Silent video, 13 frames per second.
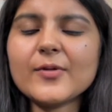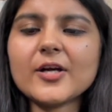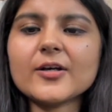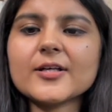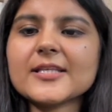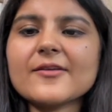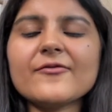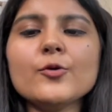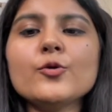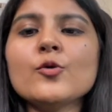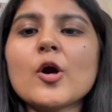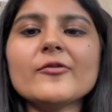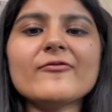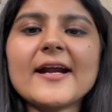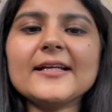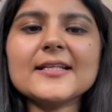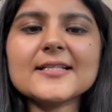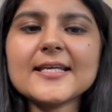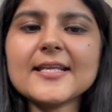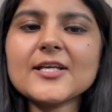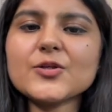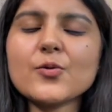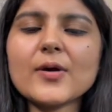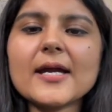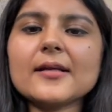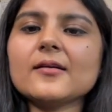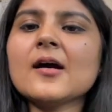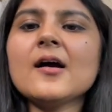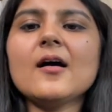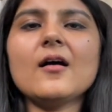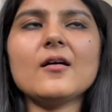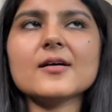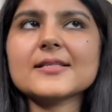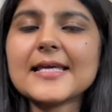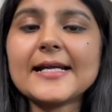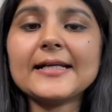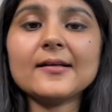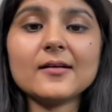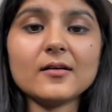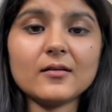because if you do not find the series, you can send